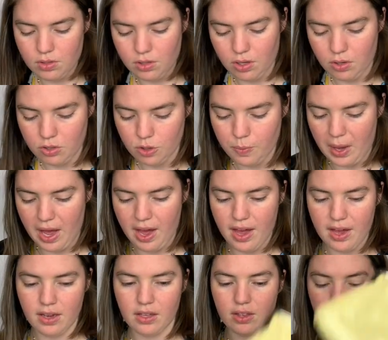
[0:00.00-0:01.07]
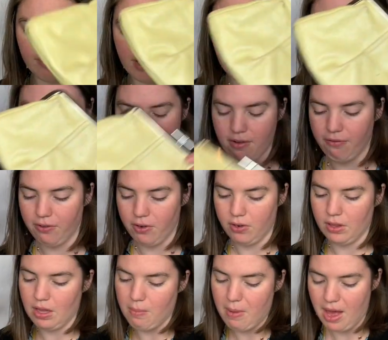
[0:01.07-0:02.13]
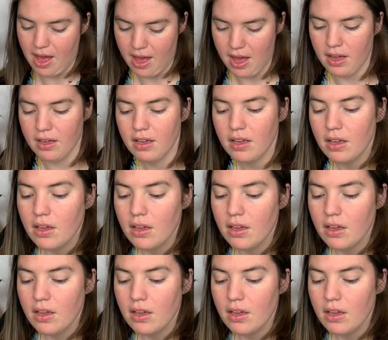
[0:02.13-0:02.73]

Coach bag, 3, Furla bag,